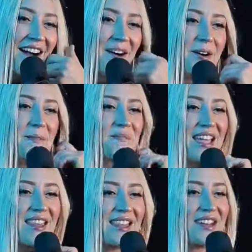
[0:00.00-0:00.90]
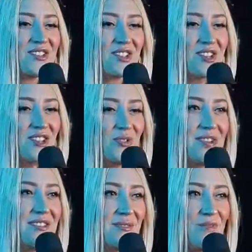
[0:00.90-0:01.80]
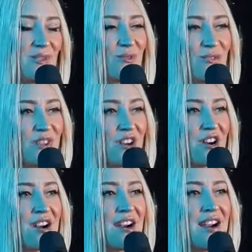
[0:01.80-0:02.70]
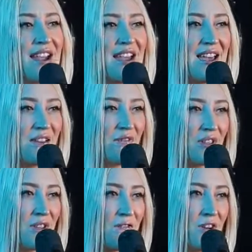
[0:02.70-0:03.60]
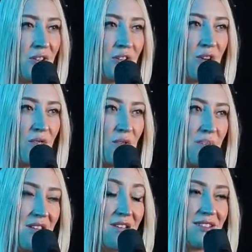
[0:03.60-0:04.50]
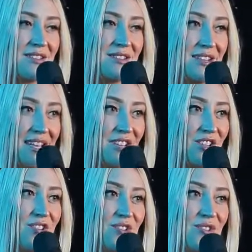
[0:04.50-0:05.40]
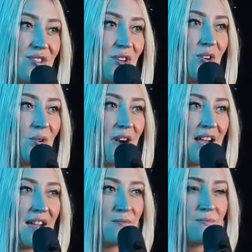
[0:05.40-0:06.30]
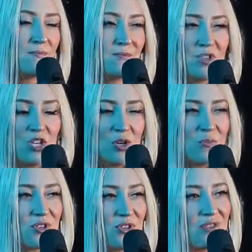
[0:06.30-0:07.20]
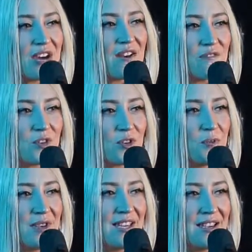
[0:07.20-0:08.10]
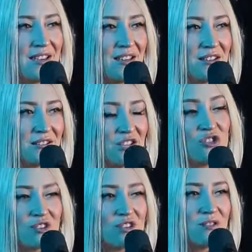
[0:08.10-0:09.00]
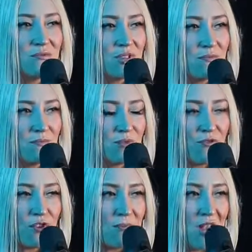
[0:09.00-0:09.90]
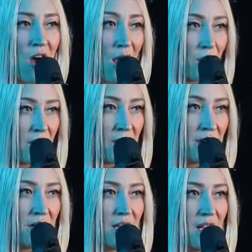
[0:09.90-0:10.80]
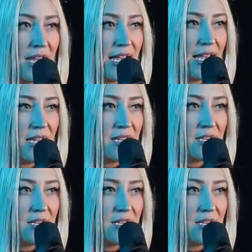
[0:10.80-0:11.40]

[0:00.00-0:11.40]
And then I started doing some musical theater and really fell in love with being on stage. So I, pursued that for a little bit in conjunction with performing opera and,